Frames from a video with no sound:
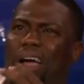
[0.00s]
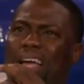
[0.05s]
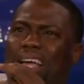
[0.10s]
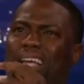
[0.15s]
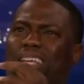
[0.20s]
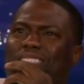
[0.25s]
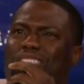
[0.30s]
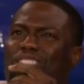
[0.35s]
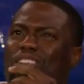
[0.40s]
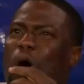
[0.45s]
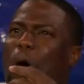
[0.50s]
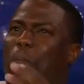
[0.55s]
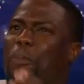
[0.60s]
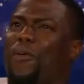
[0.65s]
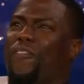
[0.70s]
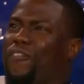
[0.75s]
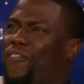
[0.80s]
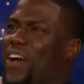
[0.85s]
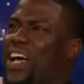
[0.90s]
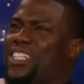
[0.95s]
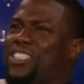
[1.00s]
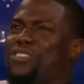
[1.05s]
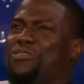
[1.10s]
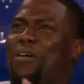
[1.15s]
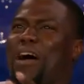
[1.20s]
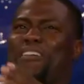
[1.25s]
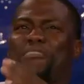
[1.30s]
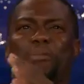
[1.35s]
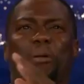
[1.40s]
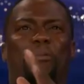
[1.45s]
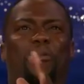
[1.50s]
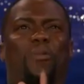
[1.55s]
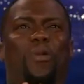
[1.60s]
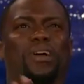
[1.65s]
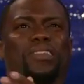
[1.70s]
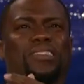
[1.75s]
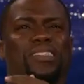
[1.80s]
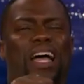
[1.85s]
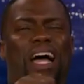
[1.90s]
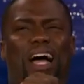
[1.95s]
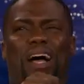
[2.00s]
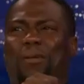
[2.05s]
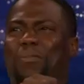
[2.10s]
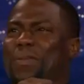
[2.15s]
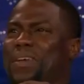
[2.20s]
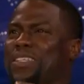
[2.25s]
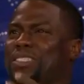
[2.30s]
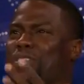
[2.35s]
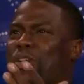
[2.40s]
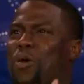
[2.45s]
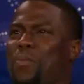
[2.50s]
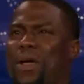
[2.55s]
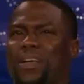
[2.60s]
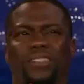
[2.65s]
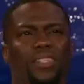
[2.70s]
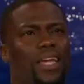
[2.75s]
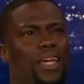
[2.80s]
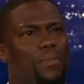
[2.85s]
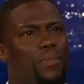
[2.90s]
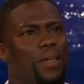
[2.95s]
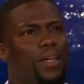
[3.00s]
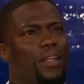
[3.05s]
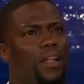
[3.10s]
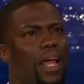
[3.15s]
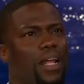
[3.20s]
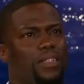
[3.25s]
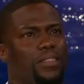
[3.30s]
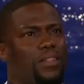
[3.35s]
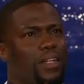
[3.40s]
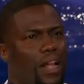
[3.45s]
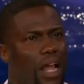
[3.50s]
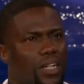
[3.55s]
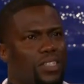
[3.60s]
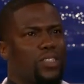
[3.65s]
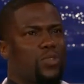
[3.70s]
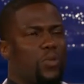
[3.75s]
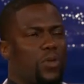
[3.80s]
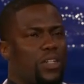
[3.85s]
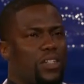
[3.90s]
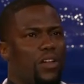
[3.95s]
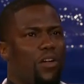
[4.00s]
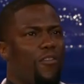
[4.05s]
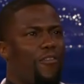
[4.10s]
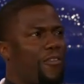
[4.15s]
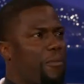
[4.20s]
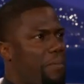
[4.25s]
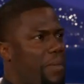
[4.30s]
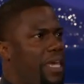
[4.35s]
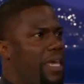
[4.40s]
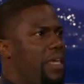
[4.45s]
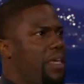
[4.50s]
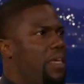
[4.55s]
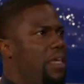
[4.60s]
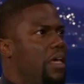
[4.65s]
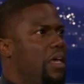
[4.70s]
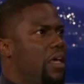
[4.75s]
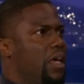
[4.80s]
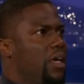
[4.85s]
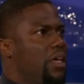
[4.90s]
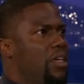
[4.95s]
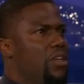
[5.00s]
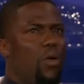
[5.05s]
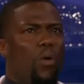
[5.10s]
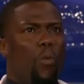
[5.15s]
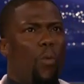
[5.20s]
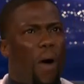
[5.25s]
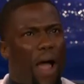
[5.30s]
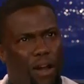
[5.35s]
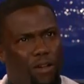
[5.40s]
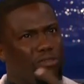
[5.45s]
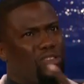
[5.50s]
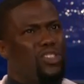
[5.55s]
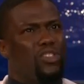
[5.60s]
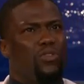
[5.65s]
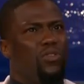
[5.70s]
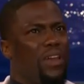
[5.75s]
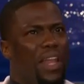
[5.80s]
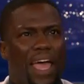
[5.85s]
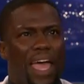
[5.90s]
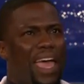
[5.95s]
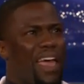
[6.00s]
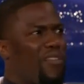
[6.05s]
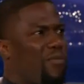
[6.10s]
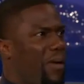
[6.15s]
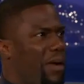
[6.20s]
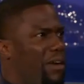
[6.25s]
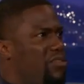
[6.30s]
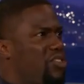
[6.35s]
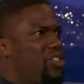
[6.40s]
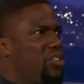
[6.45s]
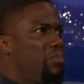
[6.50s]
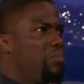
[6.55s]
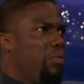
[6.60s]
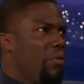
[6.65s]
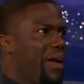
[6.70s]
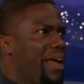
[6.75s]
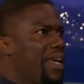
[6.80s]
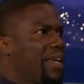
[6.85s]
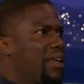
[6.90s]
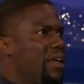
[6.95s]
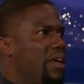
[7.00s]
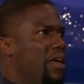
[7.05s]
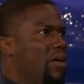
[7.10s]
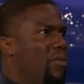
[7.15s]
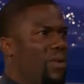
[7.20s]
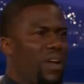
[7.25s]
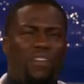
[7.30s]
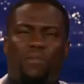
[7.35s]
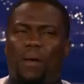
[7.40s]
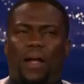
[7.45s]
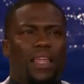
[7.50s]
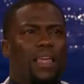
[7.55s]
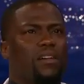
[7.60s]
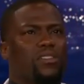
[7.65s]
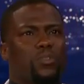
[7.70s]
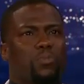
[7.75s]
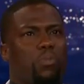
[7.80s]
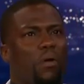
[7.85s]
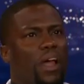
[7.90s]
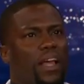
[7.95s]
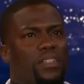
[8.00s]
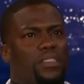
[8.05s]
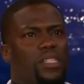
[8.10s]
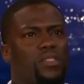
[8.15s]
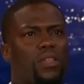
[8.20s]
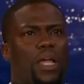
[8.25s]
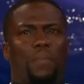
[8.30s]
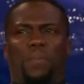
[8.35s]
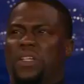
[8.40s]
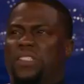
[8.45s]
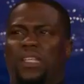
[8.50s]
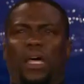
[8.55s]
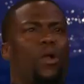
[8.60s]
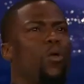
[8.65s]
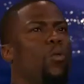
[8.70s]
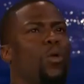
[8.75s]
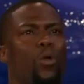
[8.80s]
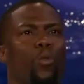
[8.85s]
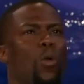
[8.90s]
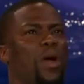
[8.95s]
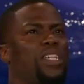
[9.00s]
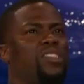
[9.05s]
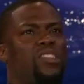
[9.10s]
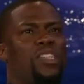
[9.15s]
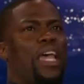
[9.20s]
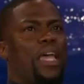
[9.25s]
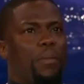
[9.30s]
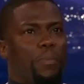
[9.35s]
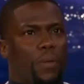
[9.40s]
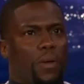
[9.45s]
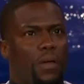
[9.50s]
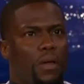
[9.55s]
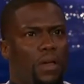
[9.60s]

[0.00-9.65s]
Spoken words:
He's so professional. I remember one time he told me, I said, hey man, I just want to know for me, you know, why don't you laugh? Why don't you break when everybody else breaks? He's like, because I don't want to waste tape.